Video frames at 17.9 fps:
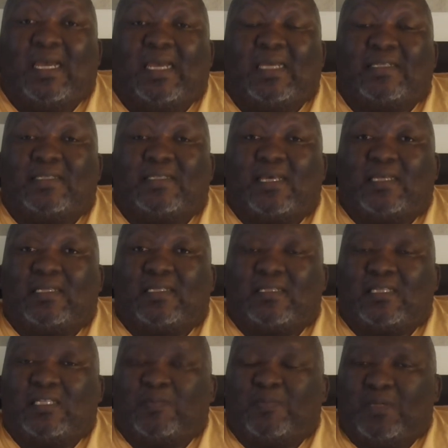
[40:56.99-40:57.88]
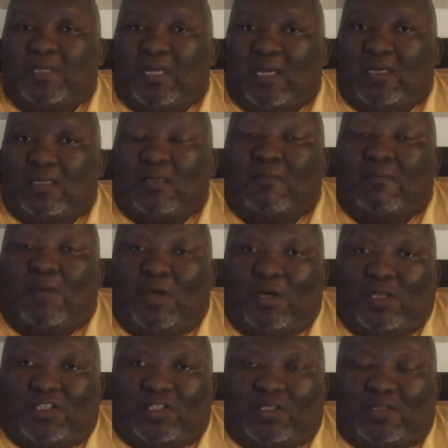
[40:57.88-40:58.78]
is that there's been an
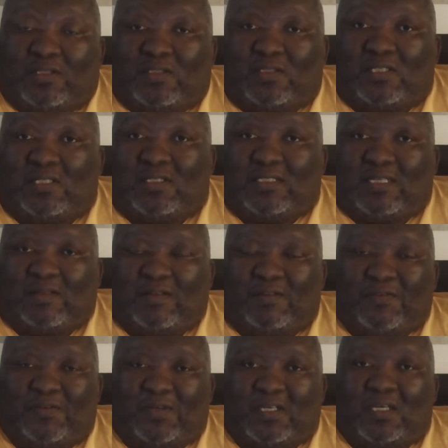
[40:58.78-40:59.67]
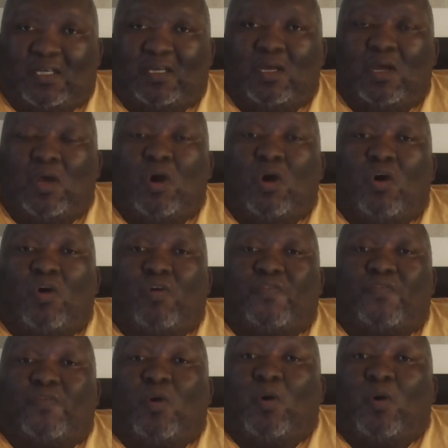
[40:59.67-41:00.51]
emergence in South Africa of